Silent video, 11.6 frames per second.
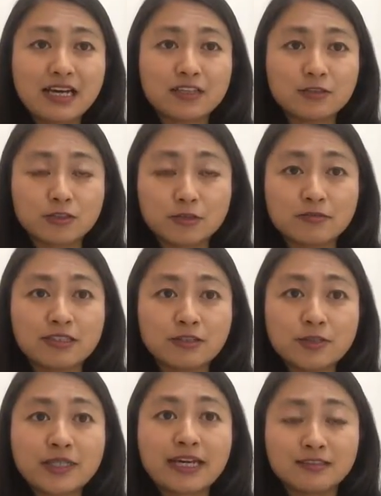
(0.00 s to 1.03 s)

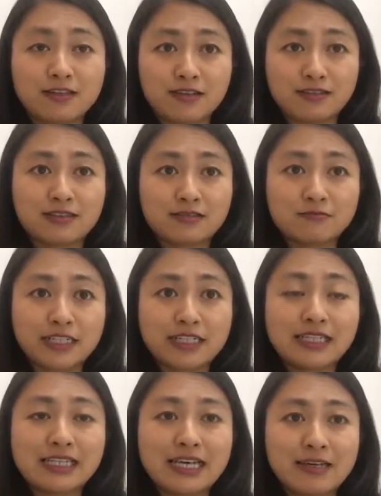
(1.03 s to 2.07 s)
You cannot
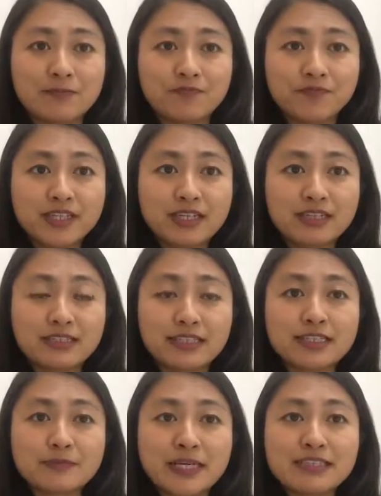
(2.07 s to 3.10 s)
reclaim the
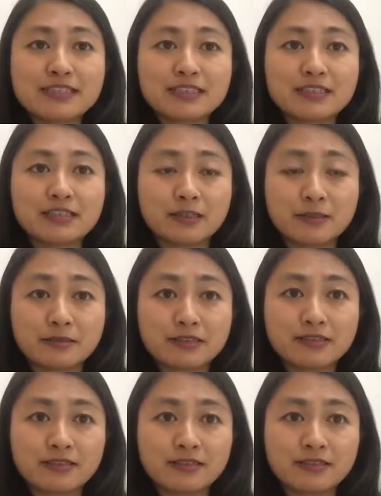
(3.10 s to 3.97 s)
expenses,